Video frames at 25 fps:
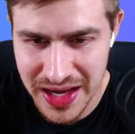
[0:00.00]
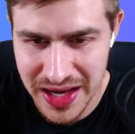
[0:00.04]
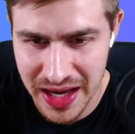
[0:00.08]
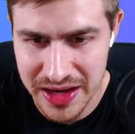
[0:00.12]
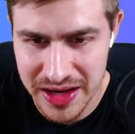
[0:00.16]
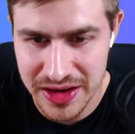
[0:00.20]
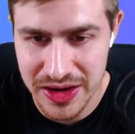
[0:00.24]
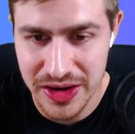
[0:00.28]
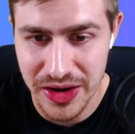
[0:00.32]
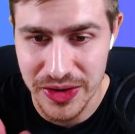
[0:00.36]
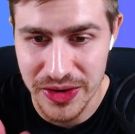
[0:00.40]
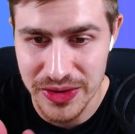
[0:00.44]
I
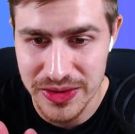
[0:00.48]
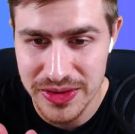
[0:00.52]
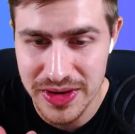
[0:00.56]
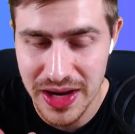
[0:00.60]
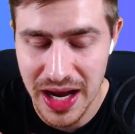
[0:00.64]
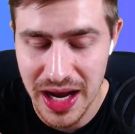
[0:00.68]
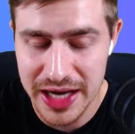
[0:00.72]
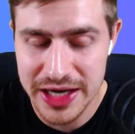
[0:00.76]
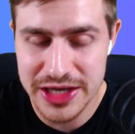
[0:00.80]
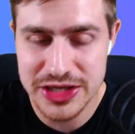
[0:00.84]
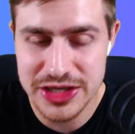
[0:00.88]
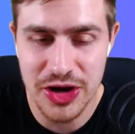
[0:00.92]
don't know.
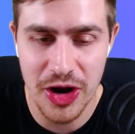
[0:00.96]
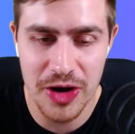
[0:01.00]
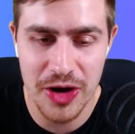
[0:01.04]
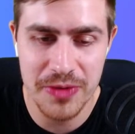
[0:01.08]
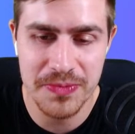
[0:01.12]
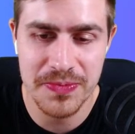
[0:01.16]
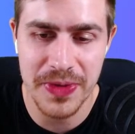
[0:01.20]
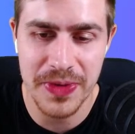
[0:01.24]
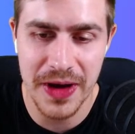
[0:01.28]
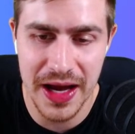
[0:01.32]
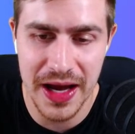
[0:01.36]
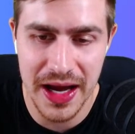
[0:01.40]
I just
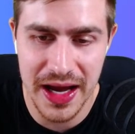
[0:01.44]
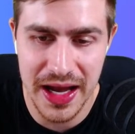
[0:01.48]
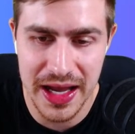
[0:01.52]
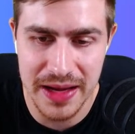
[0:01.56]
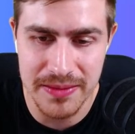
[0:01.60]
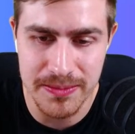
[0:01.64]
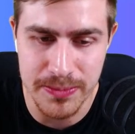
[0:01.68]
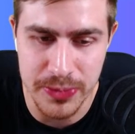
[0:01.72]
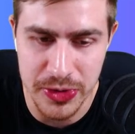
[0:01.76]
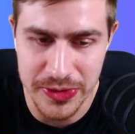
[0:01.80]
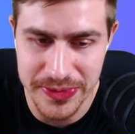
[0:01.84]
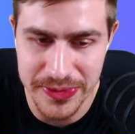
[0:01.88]
hope
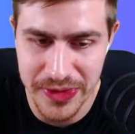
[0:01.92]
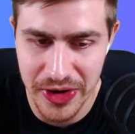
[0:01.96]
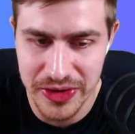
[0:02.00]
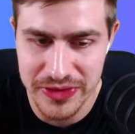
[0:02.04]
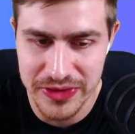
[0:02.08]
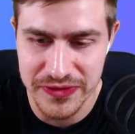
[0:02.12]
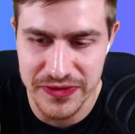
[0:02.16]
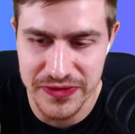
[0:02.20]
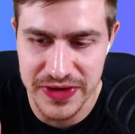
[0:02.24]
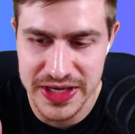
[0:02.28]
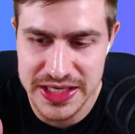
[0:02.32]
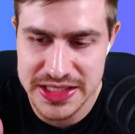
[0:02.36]
Mbumo
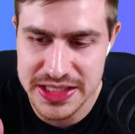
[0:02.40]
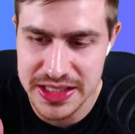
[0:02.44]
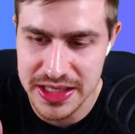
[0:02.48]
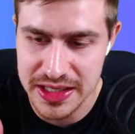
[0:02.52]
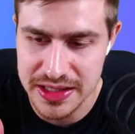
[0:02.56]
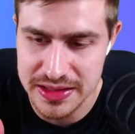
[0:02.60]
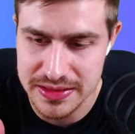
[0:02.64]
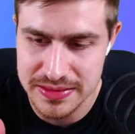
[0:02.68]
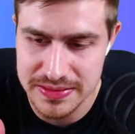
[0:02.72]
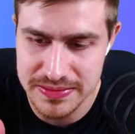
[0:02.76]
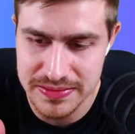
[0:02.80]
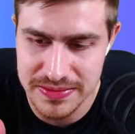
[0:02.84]
and
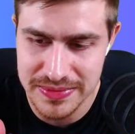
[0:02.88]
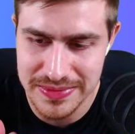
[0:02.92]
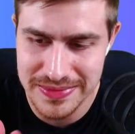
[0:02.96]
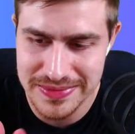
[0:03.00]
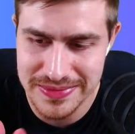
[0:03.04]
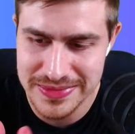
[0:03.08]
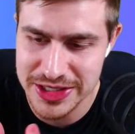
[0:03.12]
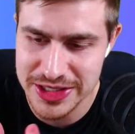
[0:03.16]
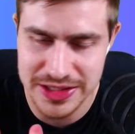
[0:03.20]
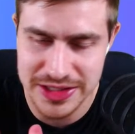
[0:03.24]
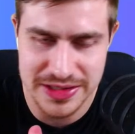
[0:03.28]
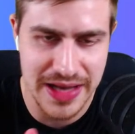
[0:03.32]
Visa
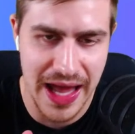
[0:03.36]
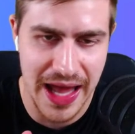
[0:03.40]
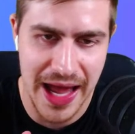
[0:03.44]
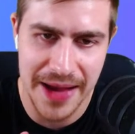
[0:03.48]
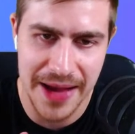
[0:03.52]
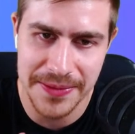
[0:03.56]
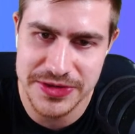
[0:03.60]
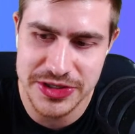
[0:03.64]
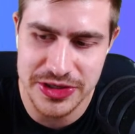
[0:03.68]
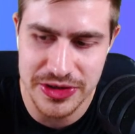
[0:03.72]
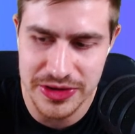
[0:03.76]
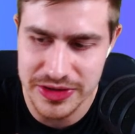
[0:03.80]
just
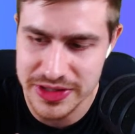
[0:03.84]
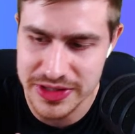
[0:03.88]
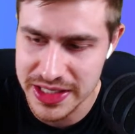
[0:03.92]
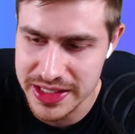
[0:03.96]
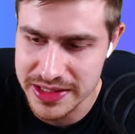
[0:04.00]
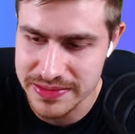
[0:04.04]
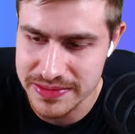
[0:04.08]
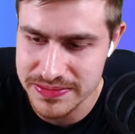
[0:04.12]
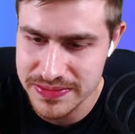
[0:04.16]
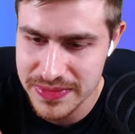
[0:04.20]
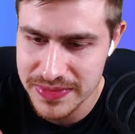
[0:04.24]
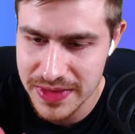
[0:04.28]

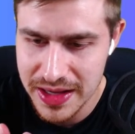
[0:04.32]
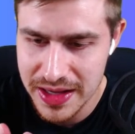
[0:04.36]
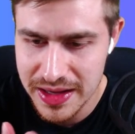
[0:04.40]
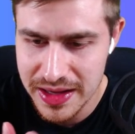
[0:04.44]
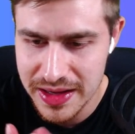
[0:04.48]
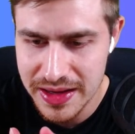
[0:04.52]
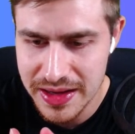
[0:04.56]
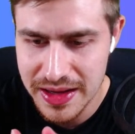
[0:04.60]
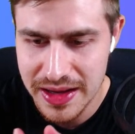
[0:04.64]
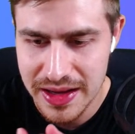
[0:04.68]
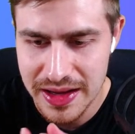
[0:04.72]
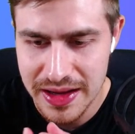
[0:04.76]
absolutely
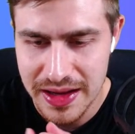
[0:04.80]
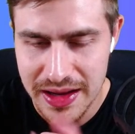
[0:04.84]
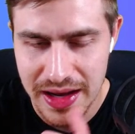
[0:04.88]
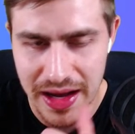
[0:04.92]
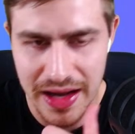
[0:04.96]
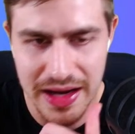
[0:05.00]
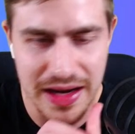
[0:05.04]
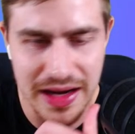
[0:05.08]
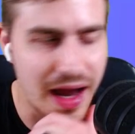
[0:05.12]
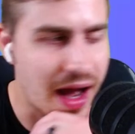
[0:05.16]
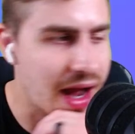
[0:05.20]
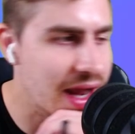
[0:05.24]

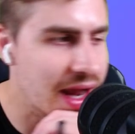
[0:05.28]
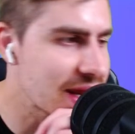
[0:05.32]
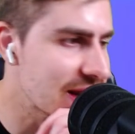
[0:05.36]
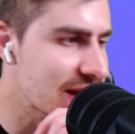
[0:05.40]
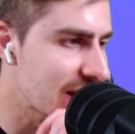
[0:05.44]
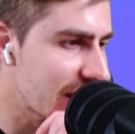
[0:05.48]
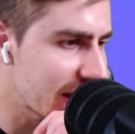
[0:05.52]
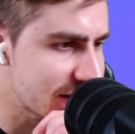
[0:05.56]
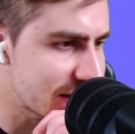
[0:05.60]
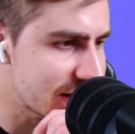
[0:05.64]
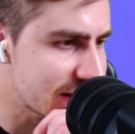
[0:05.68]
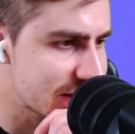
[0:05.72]

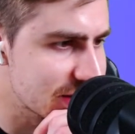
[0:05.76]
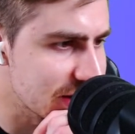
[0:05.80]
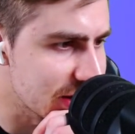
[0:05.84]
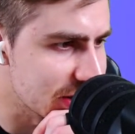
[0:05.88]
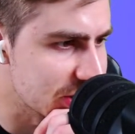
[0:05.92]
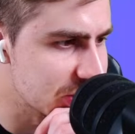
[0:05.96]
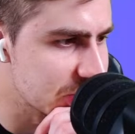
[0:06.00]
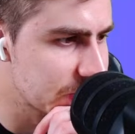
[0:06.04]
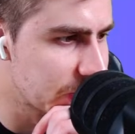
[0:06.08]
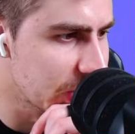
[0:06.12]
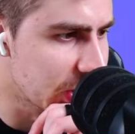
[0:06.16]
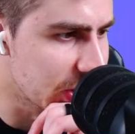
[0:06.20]
annihilate
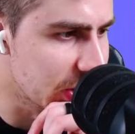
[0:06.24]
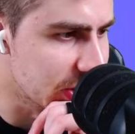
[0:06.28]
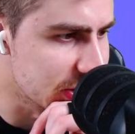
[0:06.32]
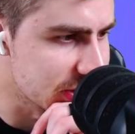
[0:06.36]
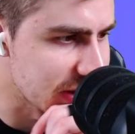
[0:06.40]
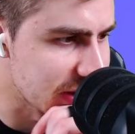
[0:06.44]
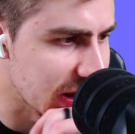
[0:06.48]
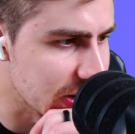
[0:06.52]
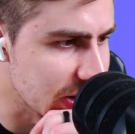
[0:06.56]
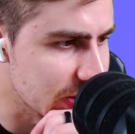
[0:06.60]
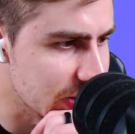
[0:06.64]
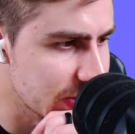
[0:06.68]
Spurs.
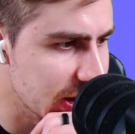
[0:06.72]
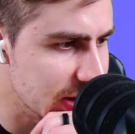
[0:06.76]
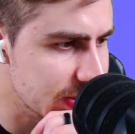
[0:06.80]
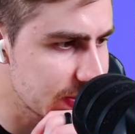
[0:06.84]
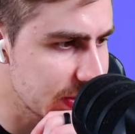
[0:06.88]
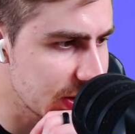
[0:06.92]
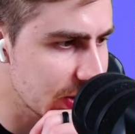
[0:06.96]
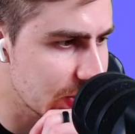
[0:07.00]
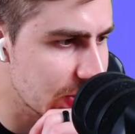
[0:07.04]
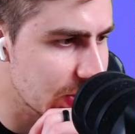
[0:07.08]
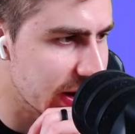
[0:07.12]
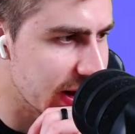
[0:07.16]
That'll make
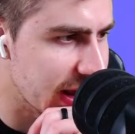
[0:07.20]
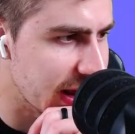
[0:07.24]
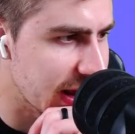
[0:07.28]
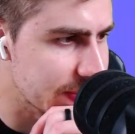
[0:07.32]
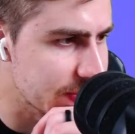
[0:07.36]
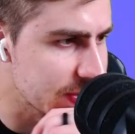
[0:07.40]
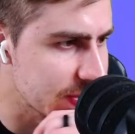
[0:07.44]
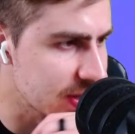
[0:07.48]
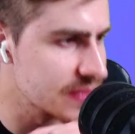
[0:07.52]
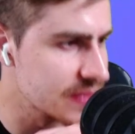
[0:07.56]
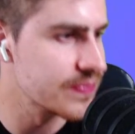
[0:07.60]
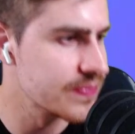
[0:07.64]
me quite
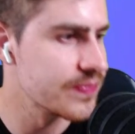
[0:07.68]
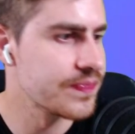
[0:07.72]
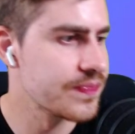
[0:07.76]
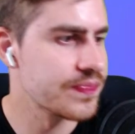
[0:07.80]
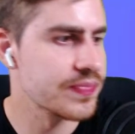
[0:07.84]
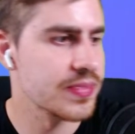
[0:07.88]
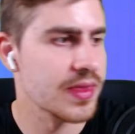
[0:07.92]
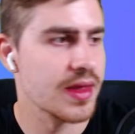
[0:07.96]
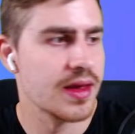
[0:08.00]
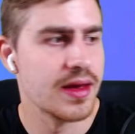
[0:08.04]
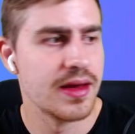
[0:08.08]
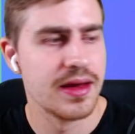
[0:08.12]
happy.
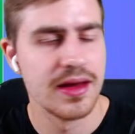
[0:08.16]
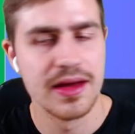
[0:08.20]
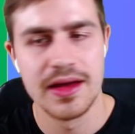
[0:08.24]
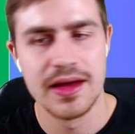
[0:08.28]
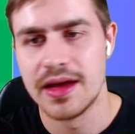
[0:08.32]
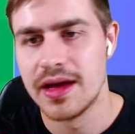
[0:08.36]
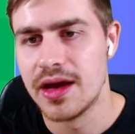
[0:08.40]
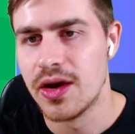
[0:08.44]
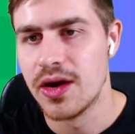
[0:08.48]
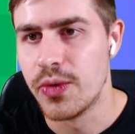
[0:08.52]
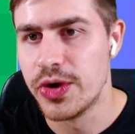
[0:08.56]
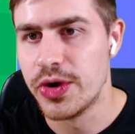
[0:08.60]

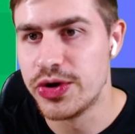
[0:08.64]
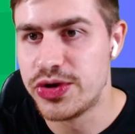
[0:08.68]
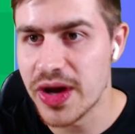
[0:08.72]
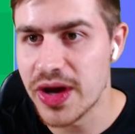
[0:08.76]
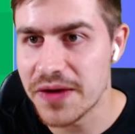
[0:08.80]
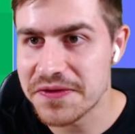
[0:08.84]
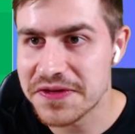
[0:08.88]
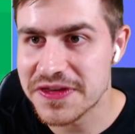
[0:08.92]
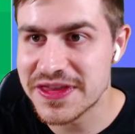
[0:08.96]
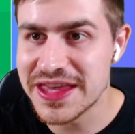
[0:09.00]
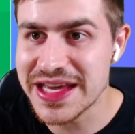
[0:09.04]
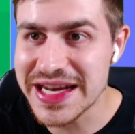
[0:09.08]
We do
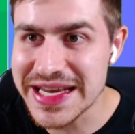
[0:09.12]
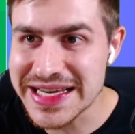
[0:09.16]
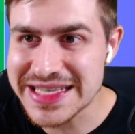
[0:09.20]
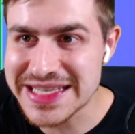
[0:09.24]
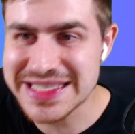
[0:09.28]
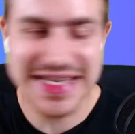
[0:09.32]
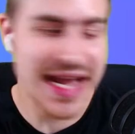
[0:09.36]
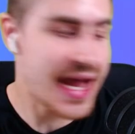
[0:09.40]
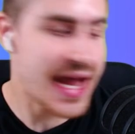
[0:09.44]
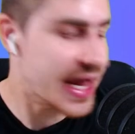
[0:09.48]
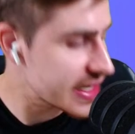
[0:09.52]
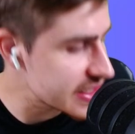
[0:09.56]
have 30
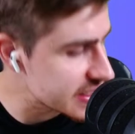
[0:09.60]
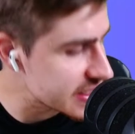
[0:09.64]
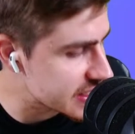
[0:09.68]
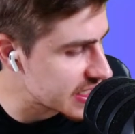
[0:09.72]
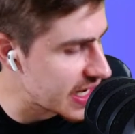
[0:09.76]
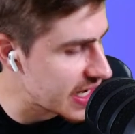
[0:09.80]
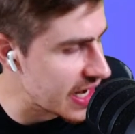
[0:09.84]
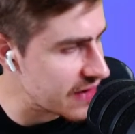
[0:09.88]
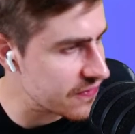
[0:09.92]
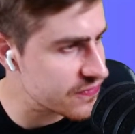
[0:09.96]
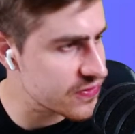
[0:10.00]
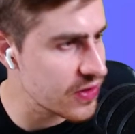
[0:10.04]
seconds
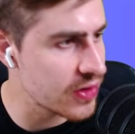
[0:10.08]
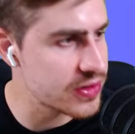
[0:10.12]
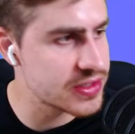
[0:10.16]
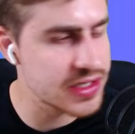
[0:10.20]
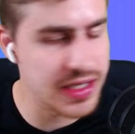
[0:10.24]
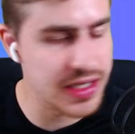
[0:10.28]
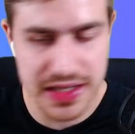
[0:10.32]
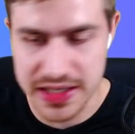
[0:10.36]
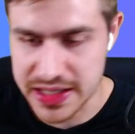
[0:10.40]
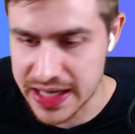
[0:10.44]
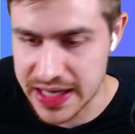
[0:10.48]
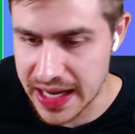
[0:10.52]
left, though, to
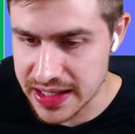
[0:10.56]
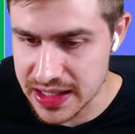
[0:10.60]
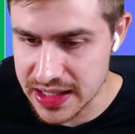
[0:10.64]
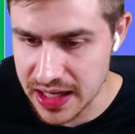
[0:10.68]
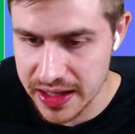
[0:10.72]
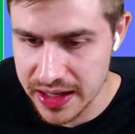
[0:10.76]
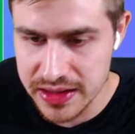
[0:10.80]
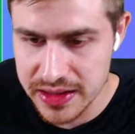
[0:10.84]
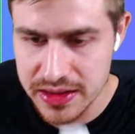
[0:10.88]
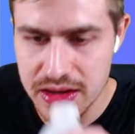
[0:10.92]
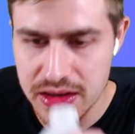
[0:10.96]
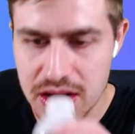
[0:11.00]
the
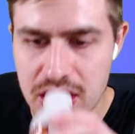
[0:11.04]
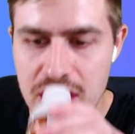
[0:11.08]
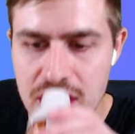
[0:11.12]
deadline.